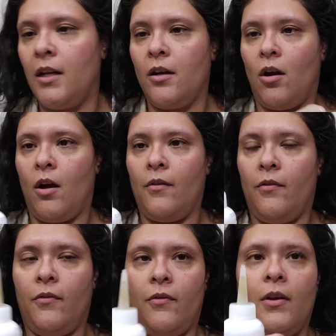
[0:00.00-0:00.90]
it
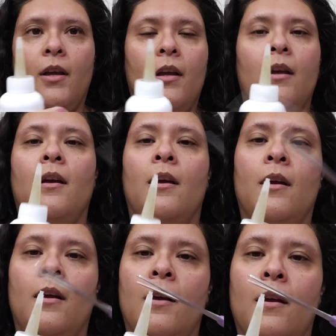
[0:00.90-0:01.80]
off
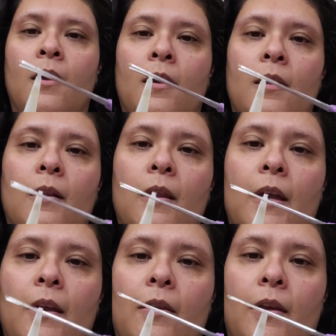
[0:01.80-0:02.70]

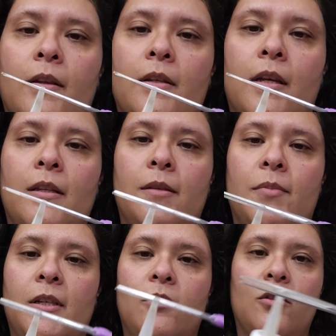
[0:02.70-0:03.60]
like this. Get some
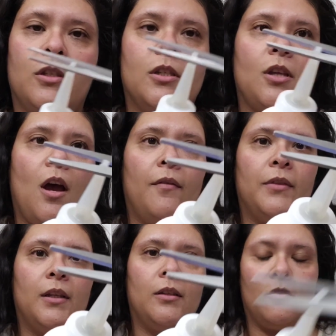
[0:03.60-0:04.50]
scissors, just cough
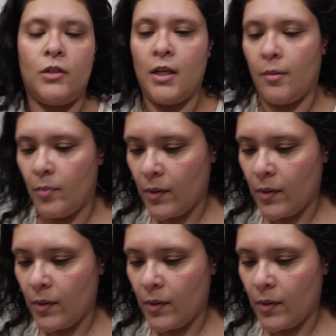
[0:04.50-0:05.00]
the little tip.